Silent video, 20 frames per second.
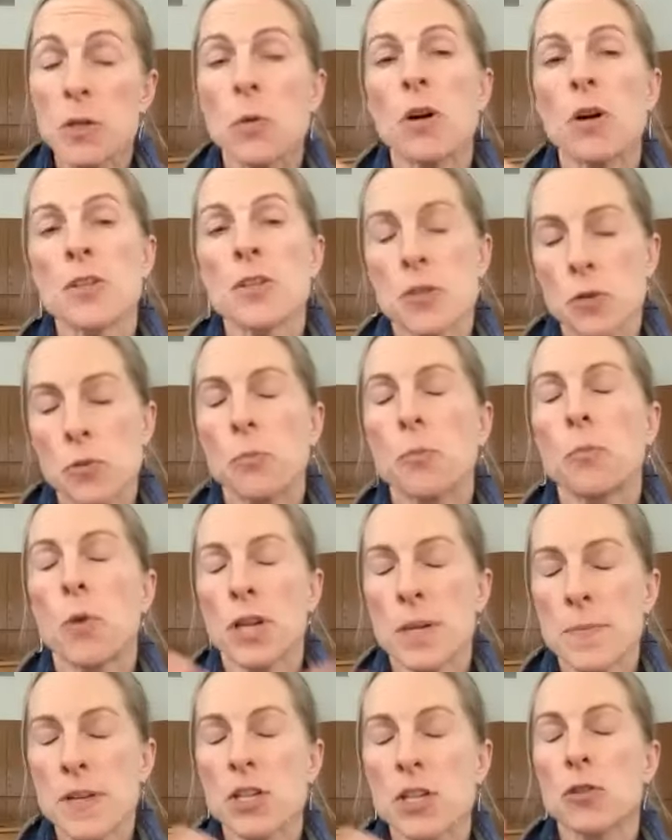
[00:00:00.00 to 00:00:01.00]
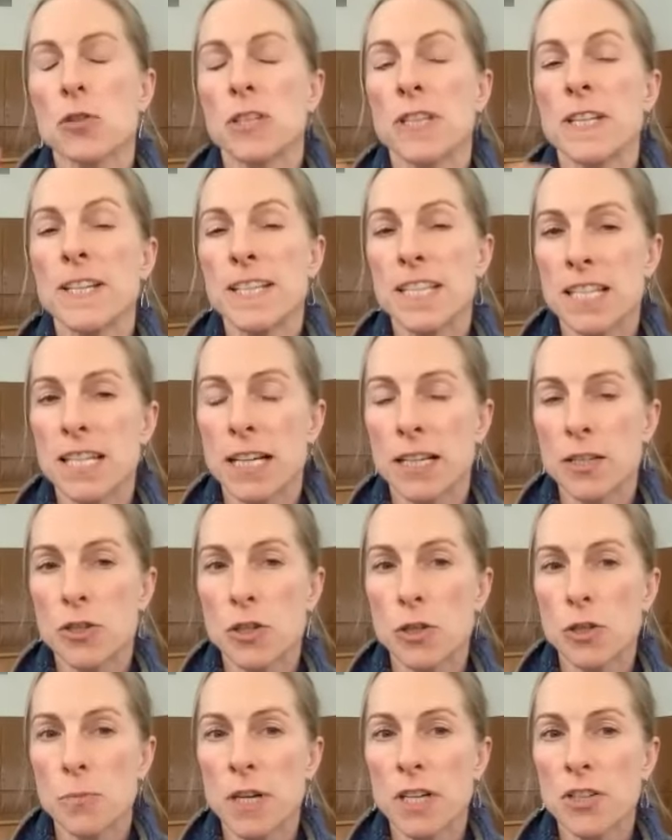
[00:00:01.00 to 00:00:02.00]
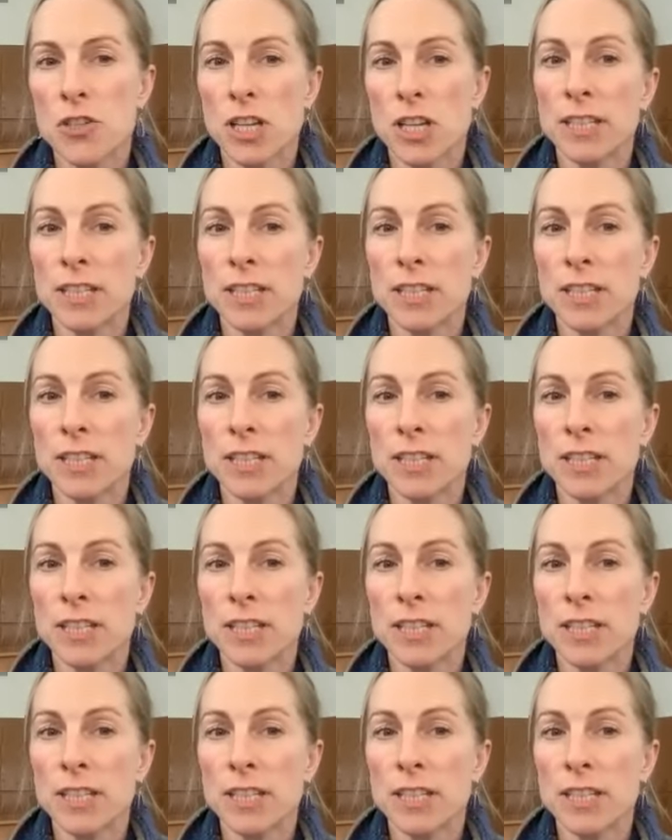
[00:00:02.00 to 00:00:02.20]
but you also want to make sure that it's not too much.